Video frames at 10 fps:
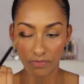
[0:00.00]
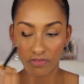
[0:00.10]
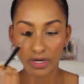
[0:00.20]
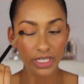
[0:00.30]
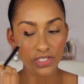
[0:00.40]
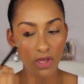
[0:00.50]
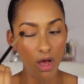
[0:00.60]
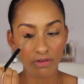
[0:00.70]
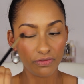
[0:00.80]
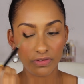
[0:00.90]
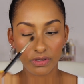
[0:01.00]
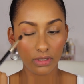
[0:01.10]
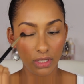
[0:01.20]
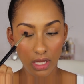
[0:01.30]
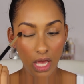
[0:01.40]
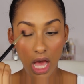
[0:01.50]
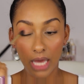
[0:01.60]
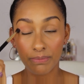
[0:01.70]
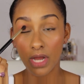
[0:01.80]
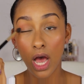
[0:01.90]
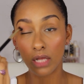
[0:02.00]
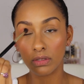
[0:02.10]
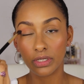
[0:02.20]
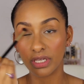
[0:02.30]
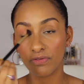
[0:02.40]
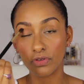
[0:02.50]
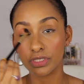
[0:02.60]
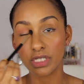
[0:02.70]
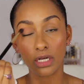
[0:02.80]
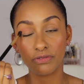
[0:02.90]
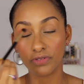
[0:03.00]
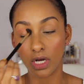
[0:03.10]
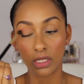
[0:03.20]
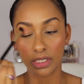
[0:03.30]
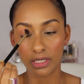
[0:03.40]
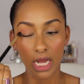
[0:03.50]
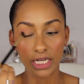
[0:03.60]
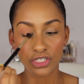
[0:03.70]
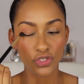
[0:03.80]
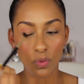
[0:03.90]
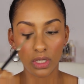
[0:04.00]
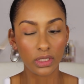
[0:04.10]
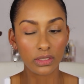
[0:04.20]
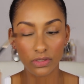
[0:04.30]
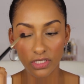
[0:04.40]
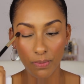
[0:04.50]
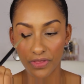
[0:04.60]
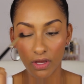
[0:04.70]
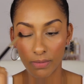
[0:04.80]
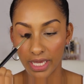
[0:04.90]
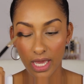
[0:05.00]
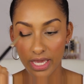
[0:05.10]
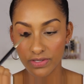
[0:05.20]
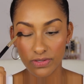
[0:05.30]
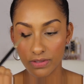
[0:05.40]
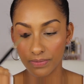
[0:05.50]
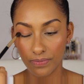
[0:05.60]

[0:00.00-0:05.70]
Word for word: Very soft. I'm not looking for a ton of color. I just want a little something on my eyes.